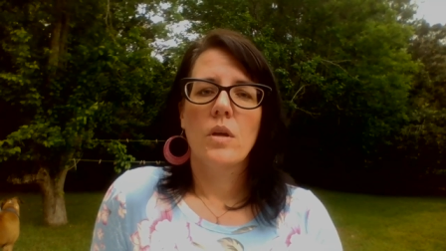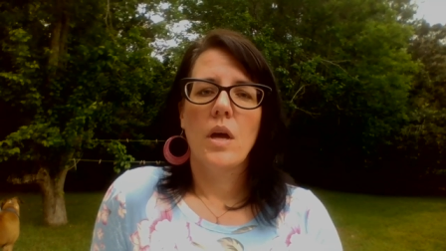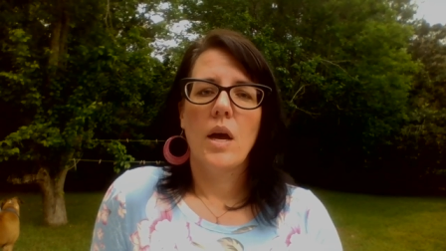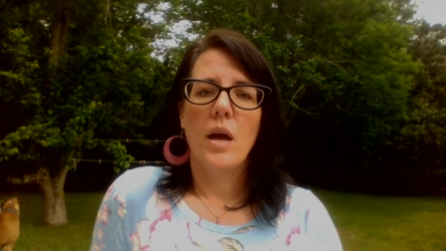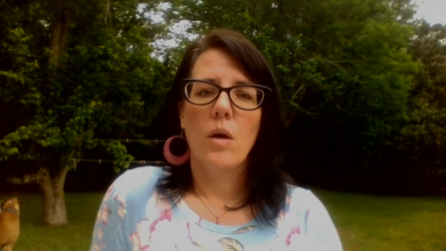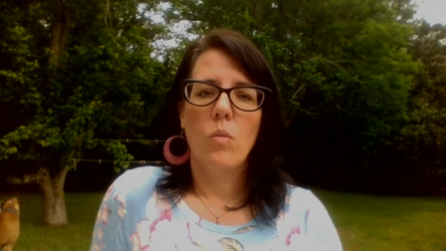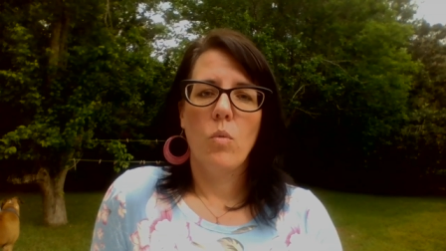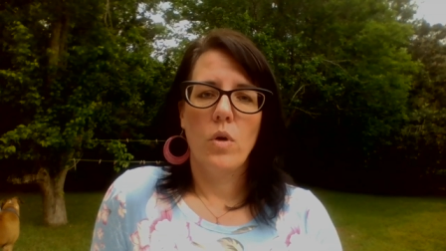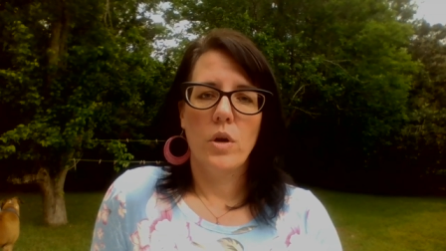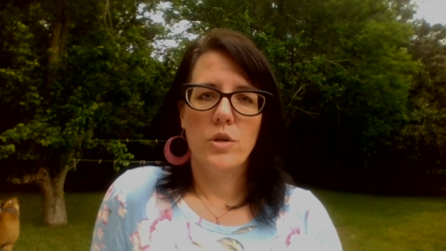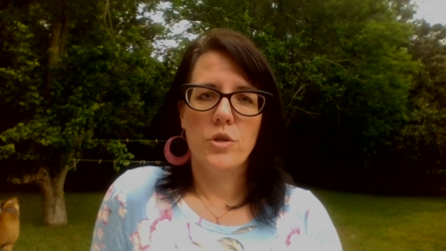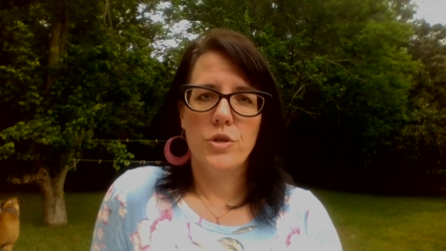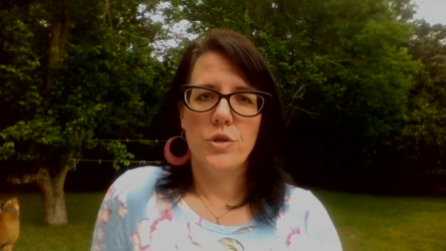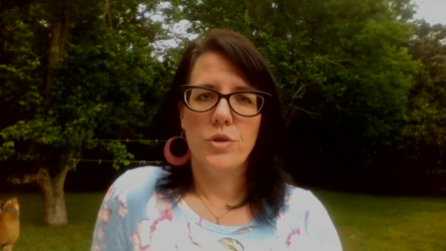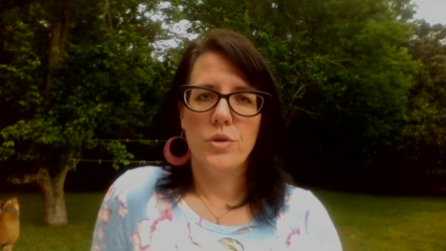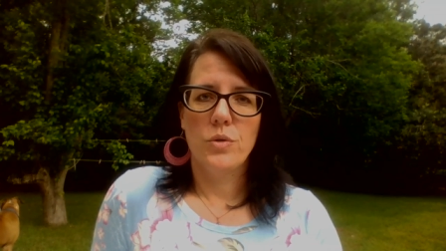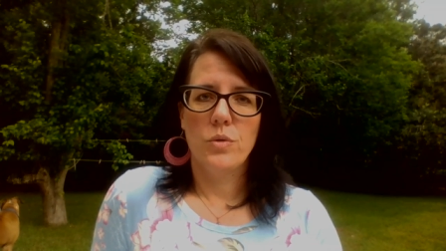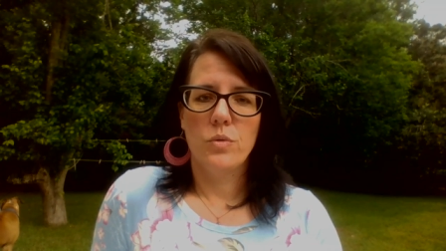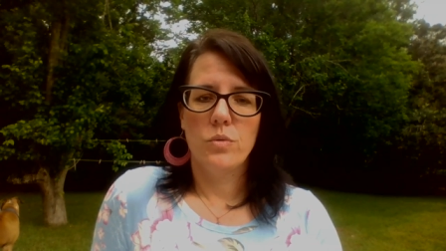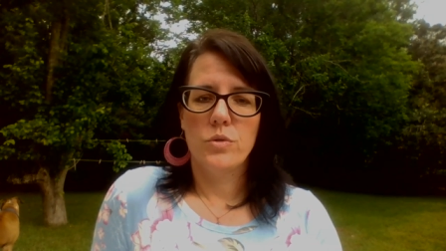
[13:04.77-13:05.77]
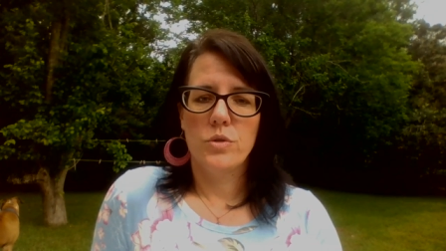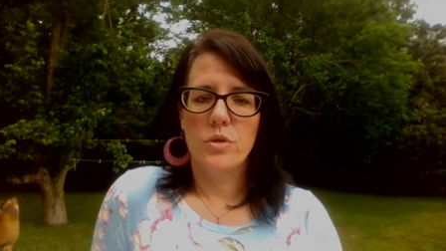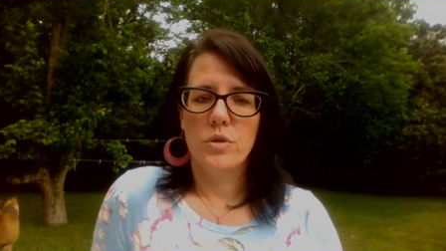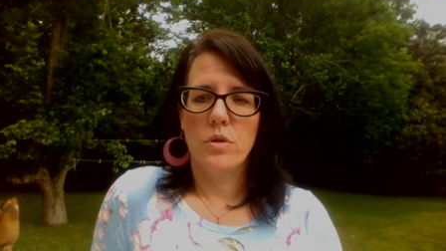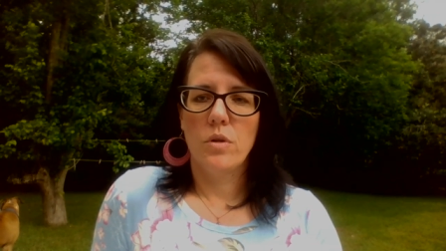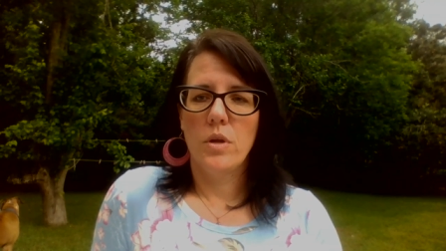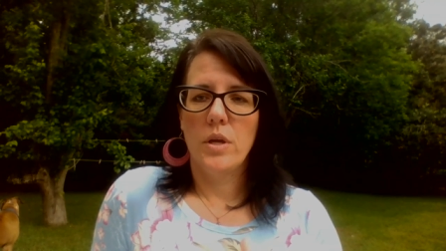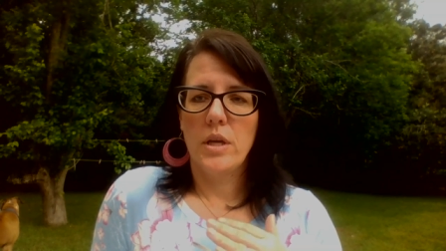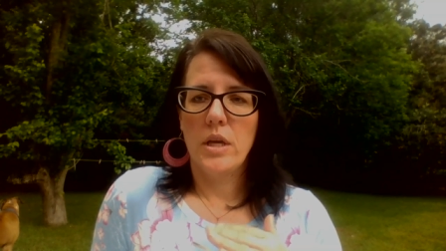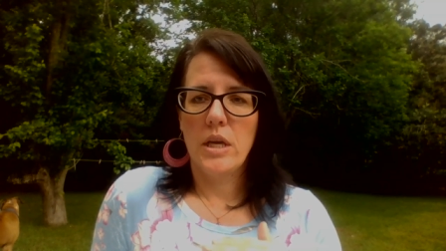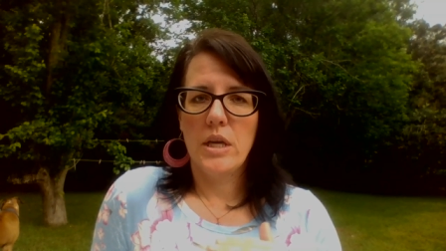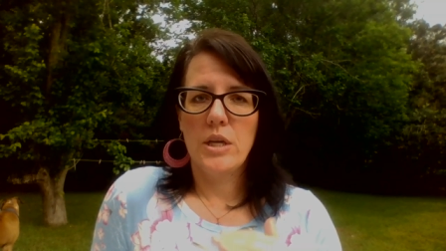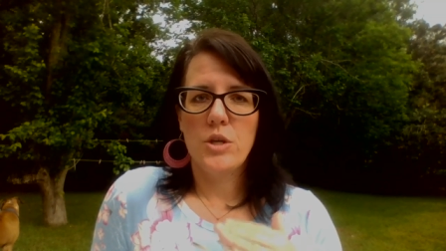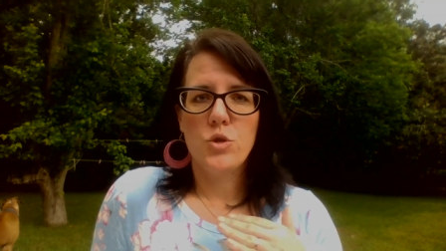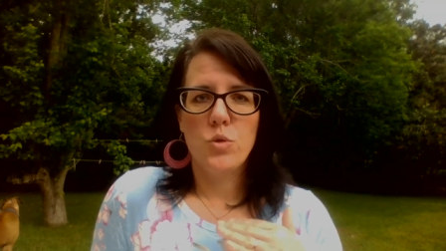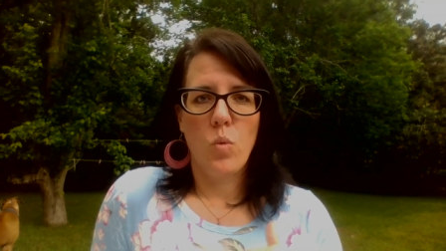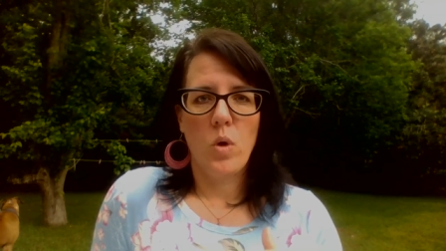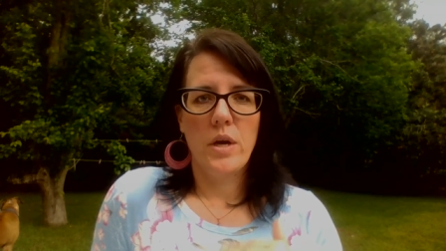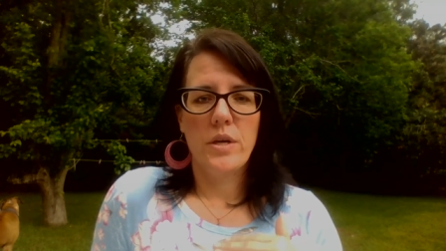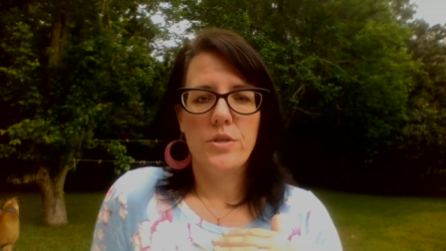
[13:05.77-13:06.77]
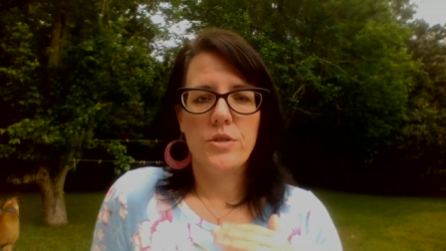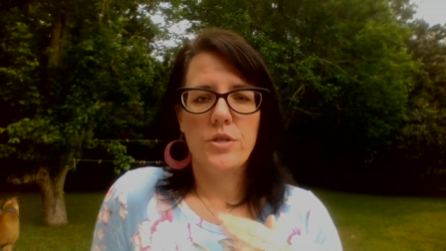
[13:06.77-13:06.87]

I want you to, in each one,